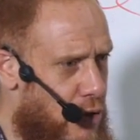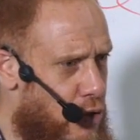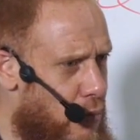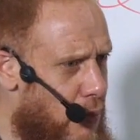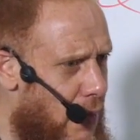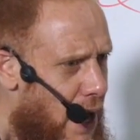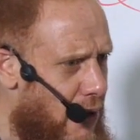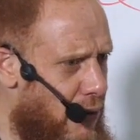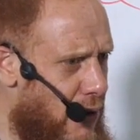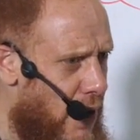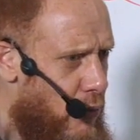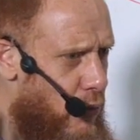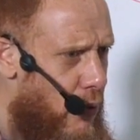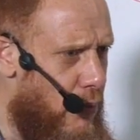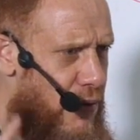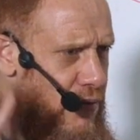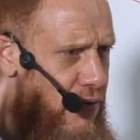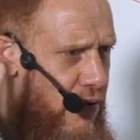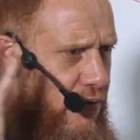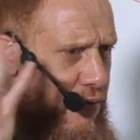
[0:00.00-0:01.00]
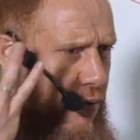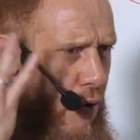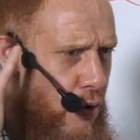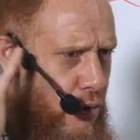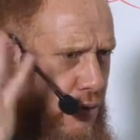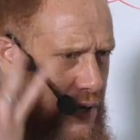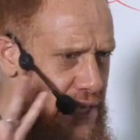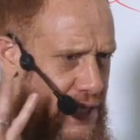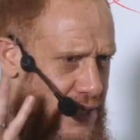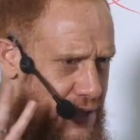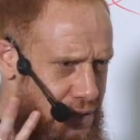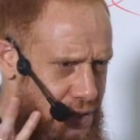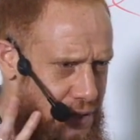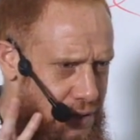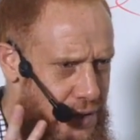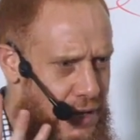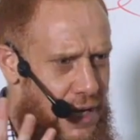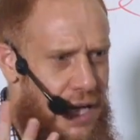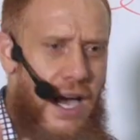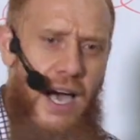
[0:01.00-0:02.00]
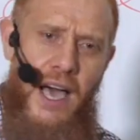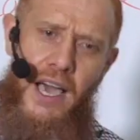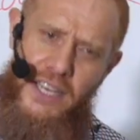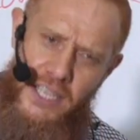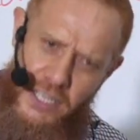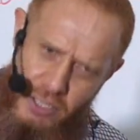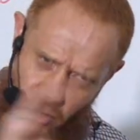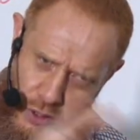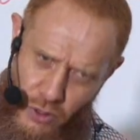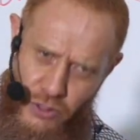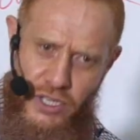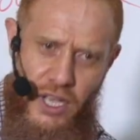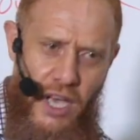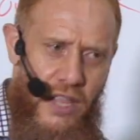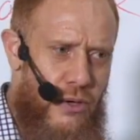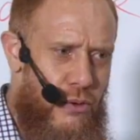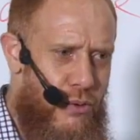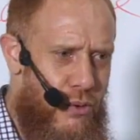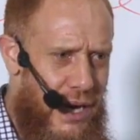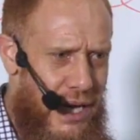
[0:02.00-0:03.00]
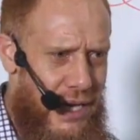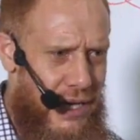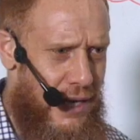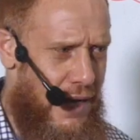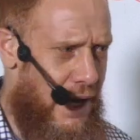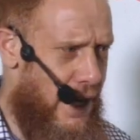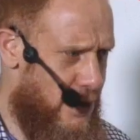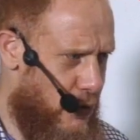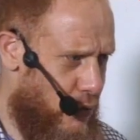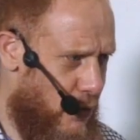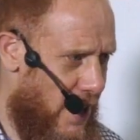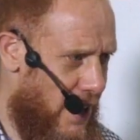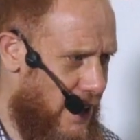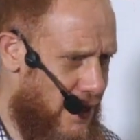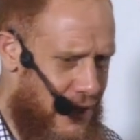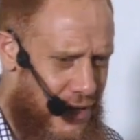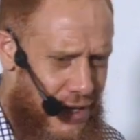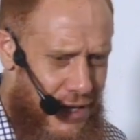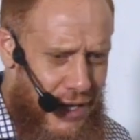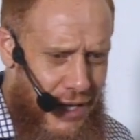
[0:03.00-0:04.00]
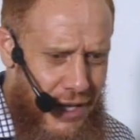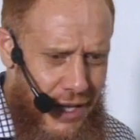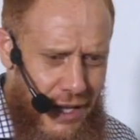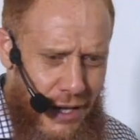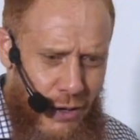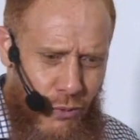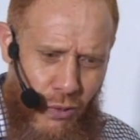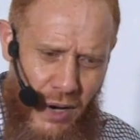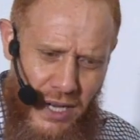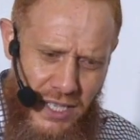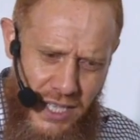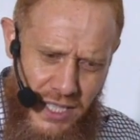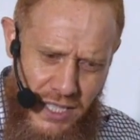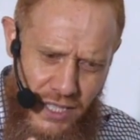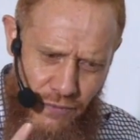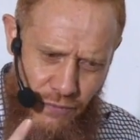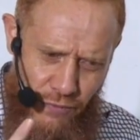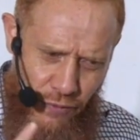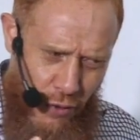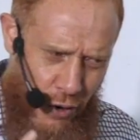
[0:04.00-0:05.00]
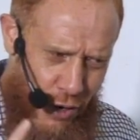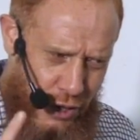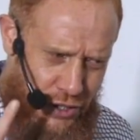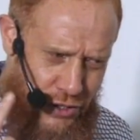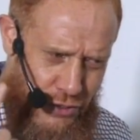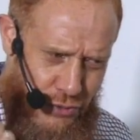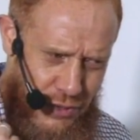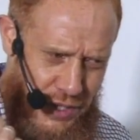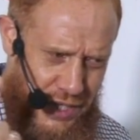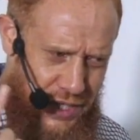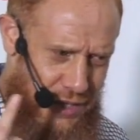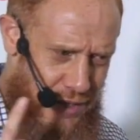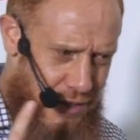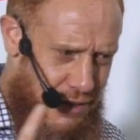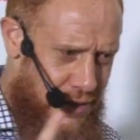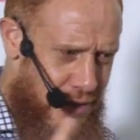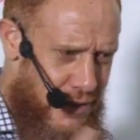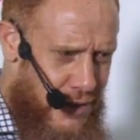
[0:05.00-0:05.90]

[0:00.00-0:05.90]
You marry a woman for 4 reasons, and it goes the other way as well. What is the first reason?